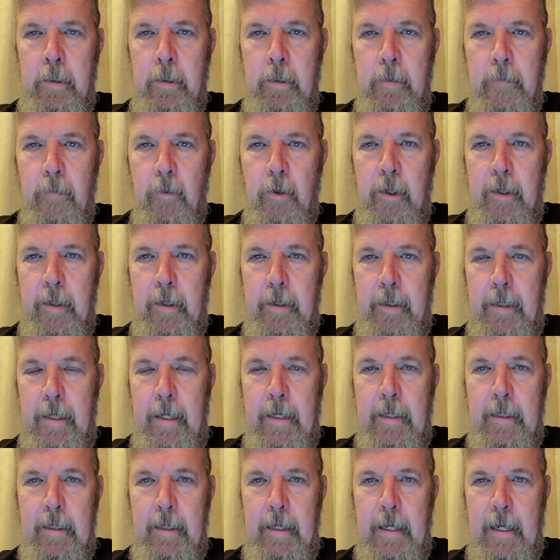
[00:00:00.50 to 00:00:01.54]
Good morning
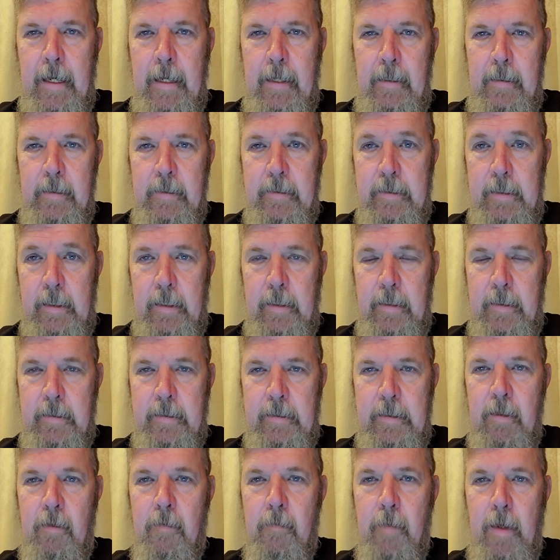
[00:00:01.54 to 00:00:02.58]
again, guys.
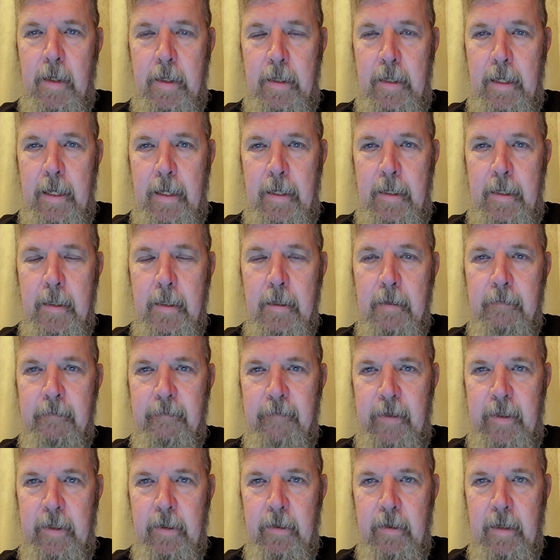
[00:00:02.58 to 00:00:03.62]
Still Monday.
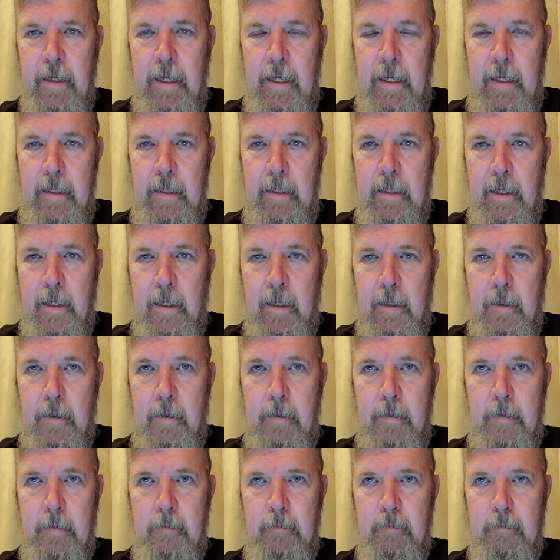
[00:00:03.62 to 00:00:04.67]
Figured I'd
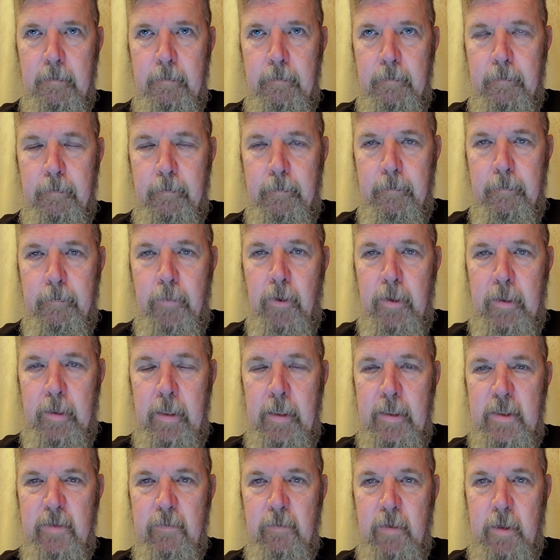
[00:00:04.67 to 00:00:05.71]
put
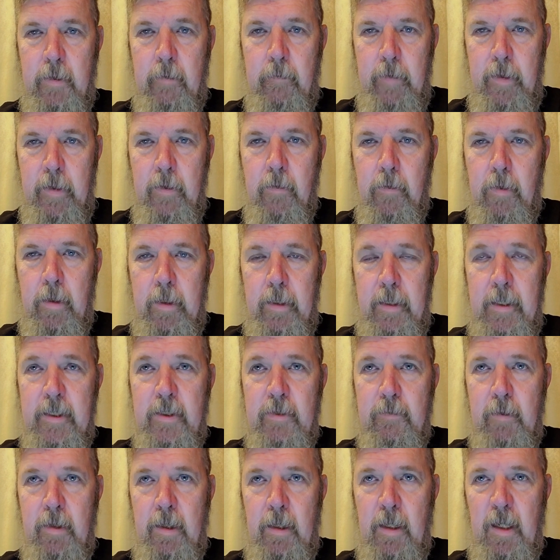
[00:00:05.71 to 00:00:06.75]
this one or record
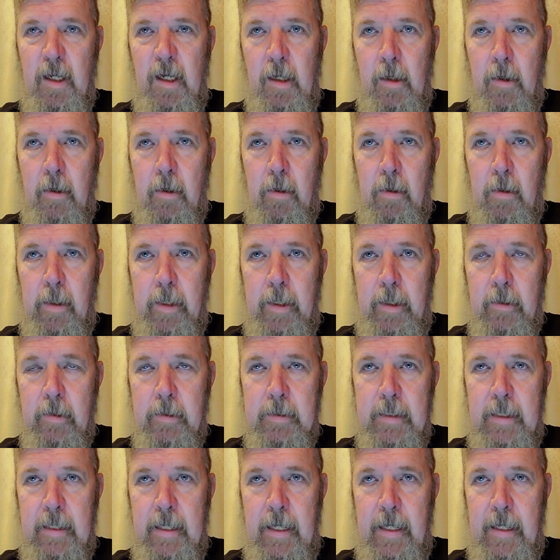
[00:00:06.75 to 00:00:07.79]
this one a little earlier
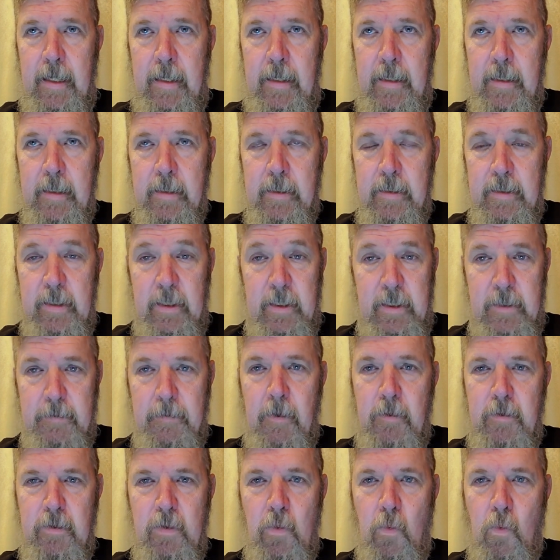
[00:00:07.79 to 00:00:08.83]
today because it's
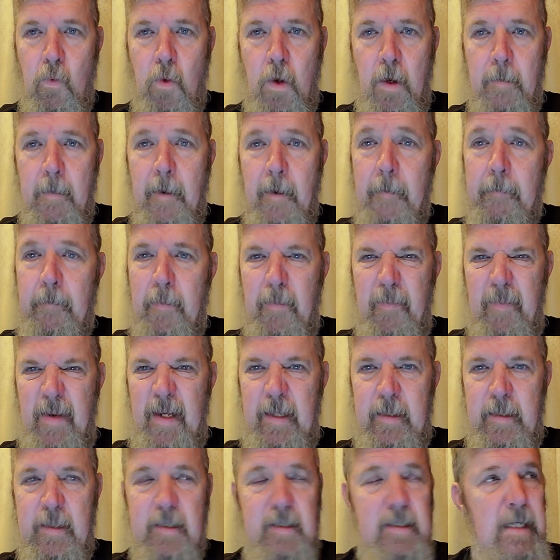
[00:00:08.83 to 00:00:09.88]
supposed to warm up a
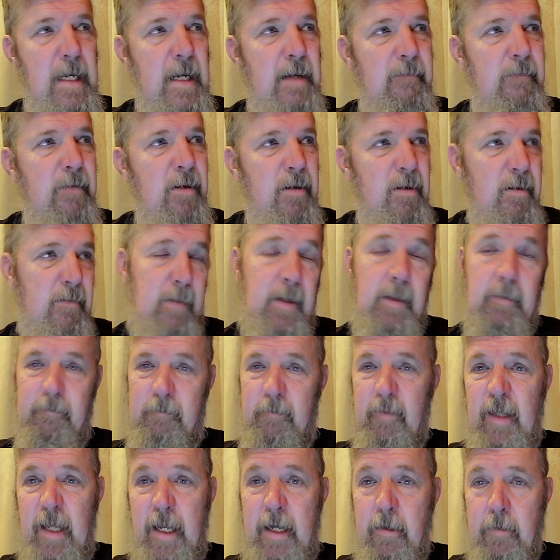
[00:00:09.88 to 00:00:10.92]
bit this after, or about
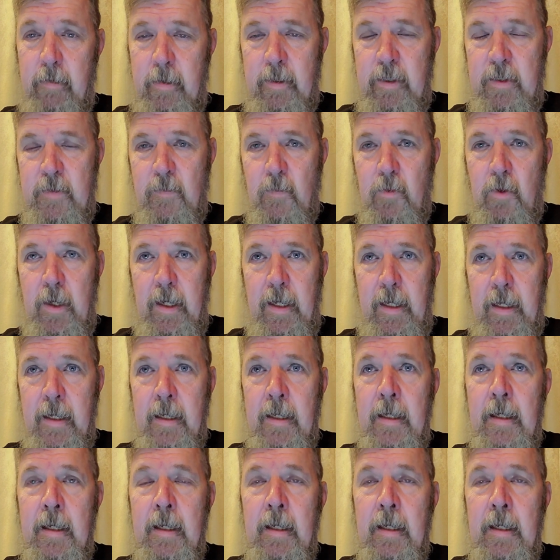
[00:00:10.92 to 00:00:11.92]
later this morning